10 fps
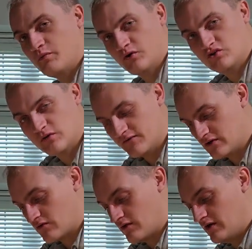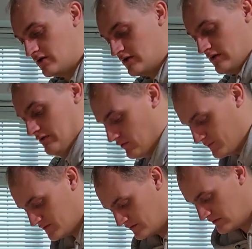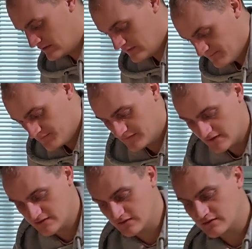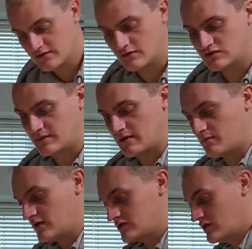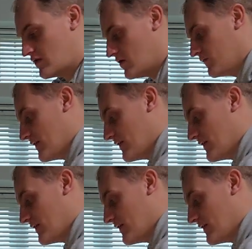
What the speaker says: 0.2 of a degree, oops, isn't going to make much of